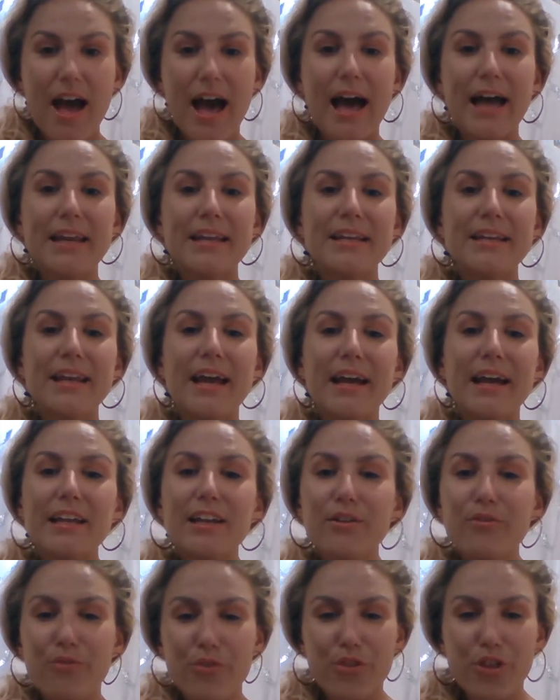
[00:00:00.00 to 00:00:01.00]
any
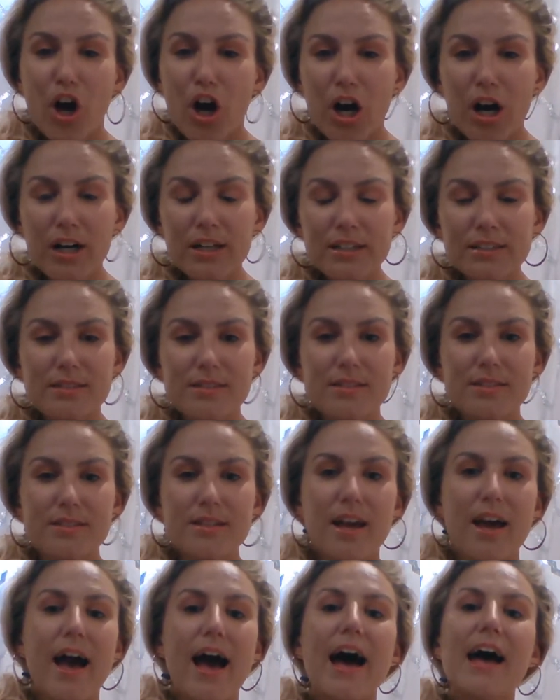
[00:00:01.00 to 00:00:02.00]
negative thoughts,
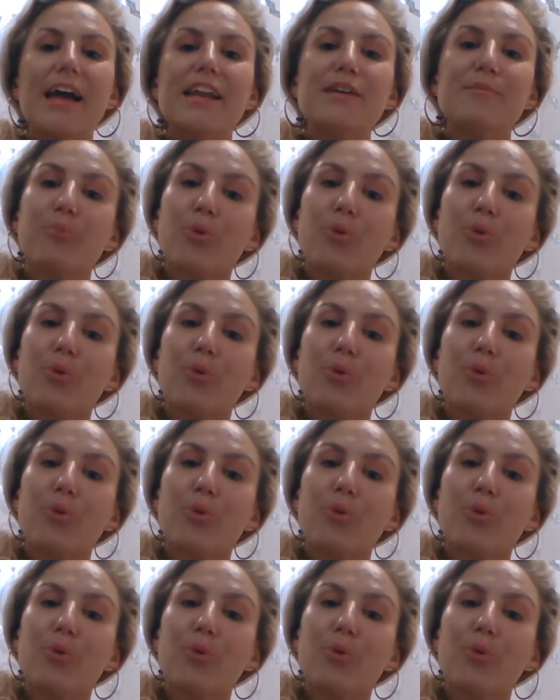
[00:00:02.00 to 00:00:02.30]
any